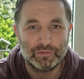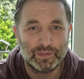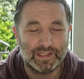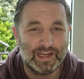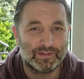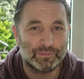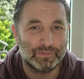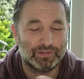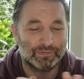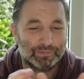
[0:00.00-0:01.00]
doing there
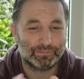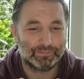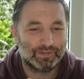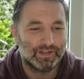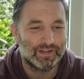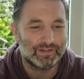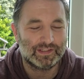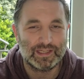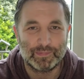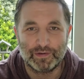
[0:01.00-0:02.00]
to
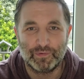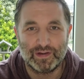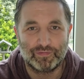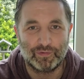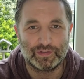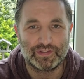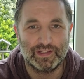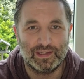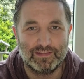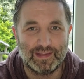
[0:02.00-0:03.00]
keep that rainforest
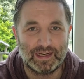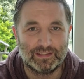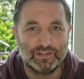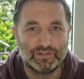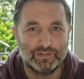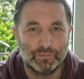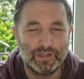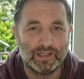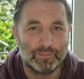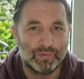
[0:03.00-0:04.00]
intact is
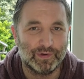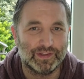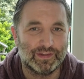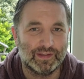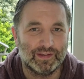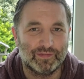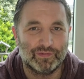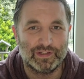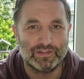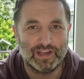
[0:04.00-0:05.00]
really important
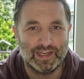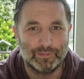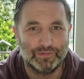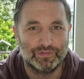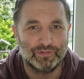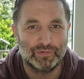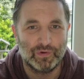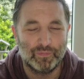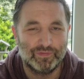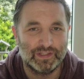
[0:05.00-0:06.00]
for these animals. So
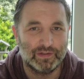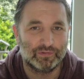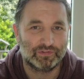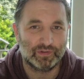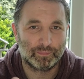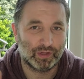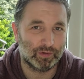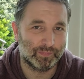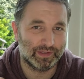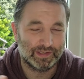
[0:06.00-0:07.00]
hopefully those
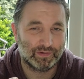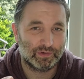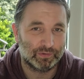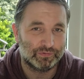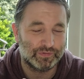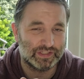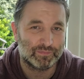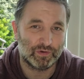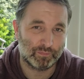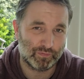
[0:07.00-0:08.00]
palm oil trees
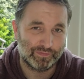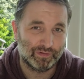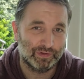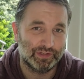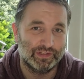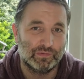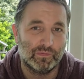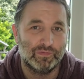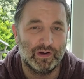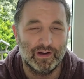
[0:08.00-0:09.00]
won't move on too
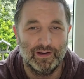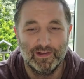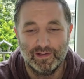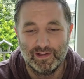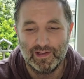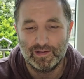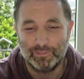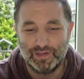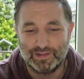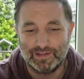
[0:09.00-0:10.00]
far.
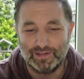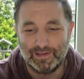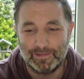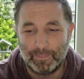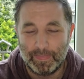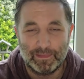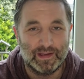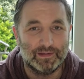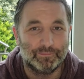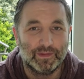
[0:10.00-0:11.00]
But yeah,